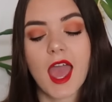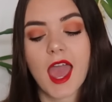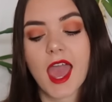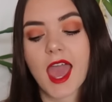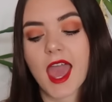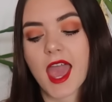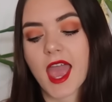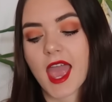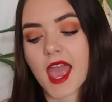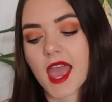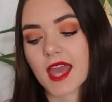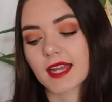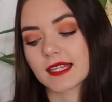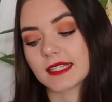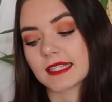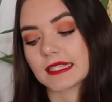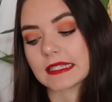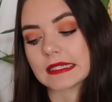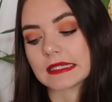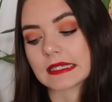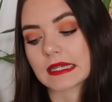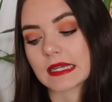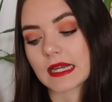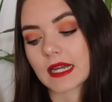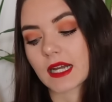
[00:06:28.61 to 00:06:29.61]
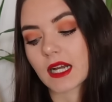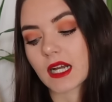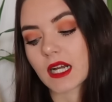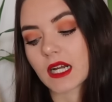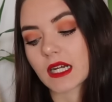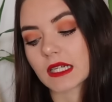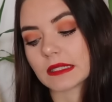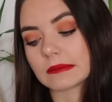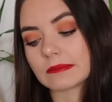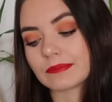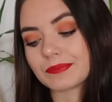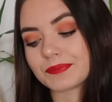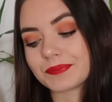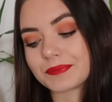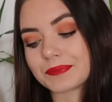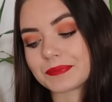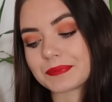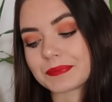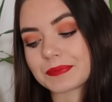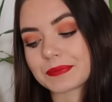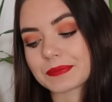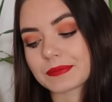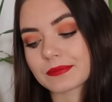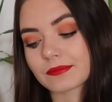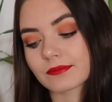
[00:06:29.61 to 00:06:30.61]
and
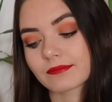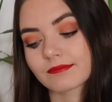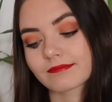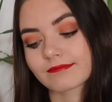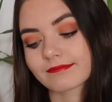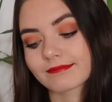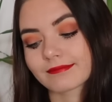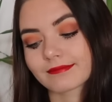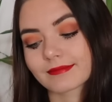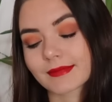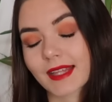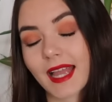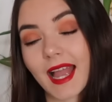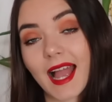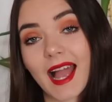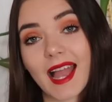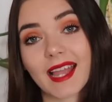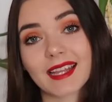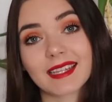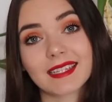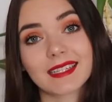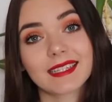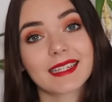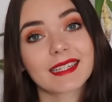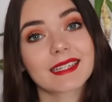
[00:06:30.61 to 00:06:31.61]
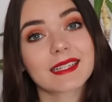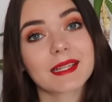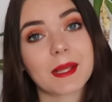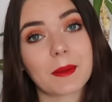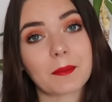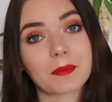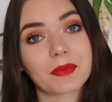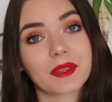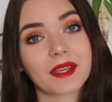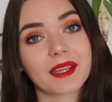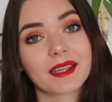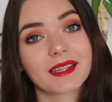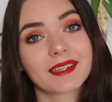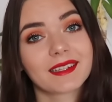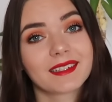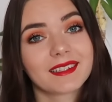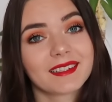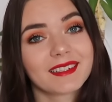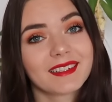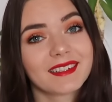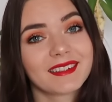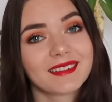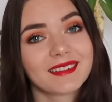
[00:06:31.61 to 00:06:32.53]
I needed something.